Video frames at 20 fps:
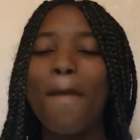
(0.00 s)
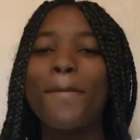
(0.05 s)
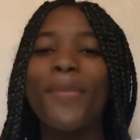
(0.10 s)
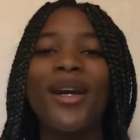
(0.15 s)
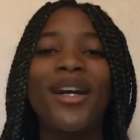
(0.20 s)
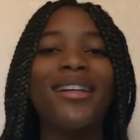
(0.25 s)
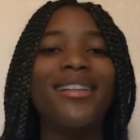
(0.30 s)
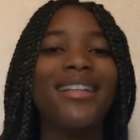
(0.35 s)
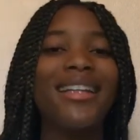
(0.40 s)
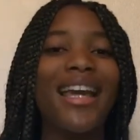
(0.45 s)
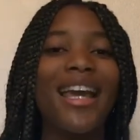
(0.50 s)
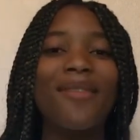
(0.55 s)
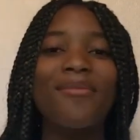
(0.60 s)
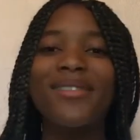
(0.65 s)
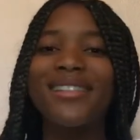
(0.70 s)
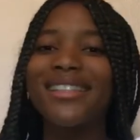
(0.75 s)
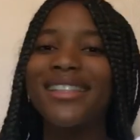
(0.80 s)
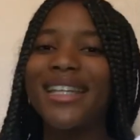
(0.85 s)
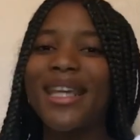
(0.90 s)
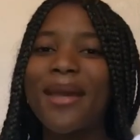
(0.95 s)
barely
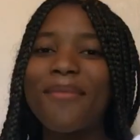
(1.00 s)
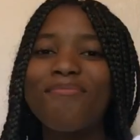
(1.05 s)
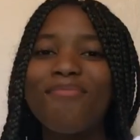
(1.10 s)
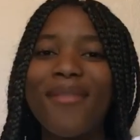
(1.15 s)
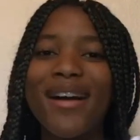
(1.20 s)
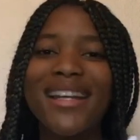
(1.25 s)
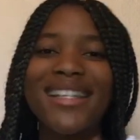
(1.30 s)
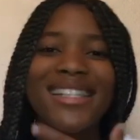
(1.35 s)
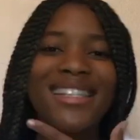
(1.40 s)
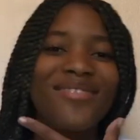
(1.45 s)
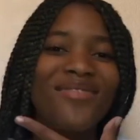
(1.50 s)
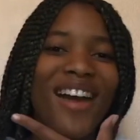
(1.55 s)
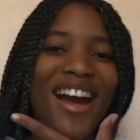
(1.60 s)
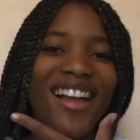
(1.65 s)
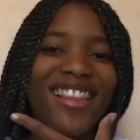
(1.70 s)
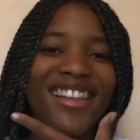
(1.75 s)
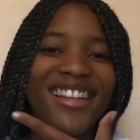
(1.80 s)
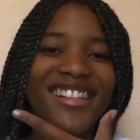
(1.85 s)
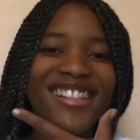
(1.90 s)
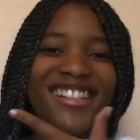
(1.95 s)
able to keep my
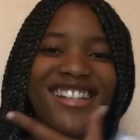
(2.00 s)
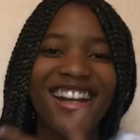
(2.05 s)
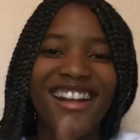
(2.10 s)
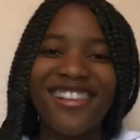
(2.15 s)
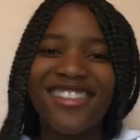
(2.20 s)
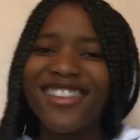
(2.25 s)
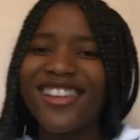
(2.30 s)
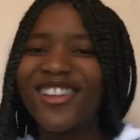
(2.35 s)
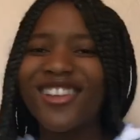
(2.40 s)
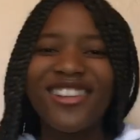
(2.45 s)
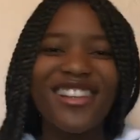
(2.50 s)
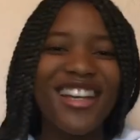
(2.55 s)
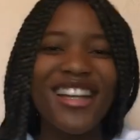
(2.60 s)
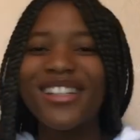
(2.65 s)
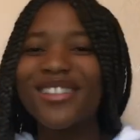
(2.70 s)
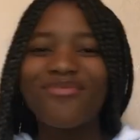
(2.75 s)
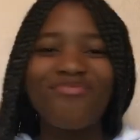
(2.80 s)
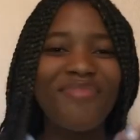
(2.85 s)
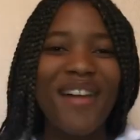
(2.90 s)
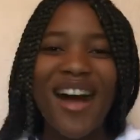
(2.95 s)
smile in check, little
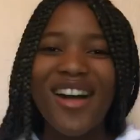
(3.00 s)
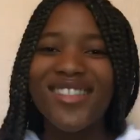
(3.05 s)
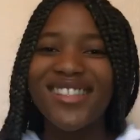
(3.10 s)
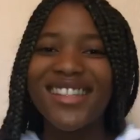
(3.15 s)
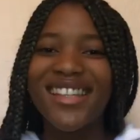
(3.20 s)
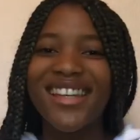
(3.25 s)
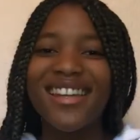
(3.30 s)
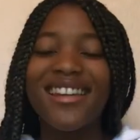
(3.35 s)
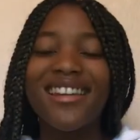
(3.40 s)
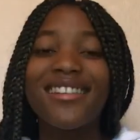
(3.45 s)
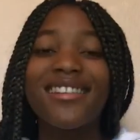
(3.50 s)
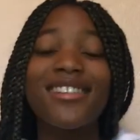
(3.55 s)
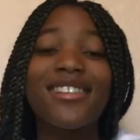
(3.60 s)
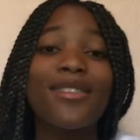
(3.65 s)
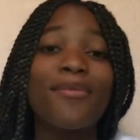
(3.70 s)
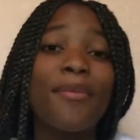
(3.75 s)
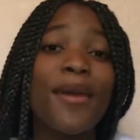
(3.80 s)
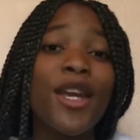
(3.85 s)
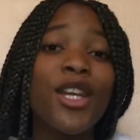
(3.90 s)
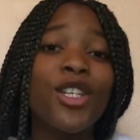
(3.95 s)
legs bouncing in
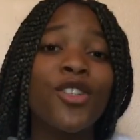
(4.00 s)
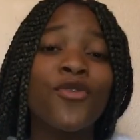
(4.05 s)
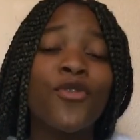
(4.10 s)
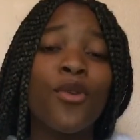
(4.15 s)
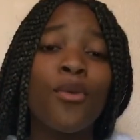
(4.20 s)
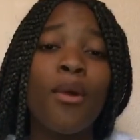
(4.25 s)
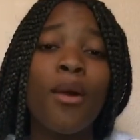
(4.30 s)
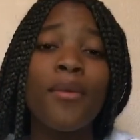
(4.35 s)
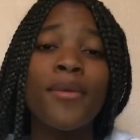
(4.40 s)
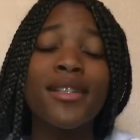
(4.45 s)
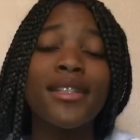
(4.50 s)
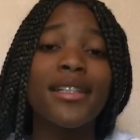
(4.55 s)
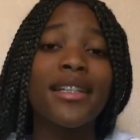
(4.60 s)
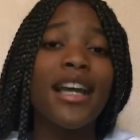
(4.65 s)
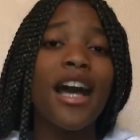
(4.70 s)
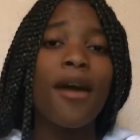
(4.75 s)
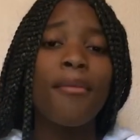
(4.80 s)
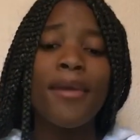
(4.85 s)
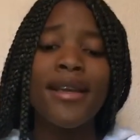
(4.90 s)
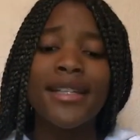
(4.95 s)
anticipation for what was to
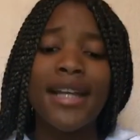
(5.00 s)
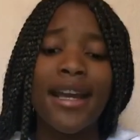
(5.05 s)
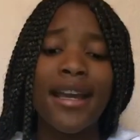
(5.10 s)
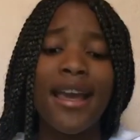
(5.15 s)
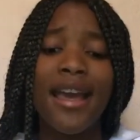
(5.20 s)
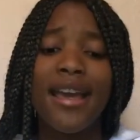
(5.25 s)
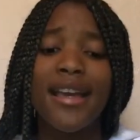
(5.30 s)
come as I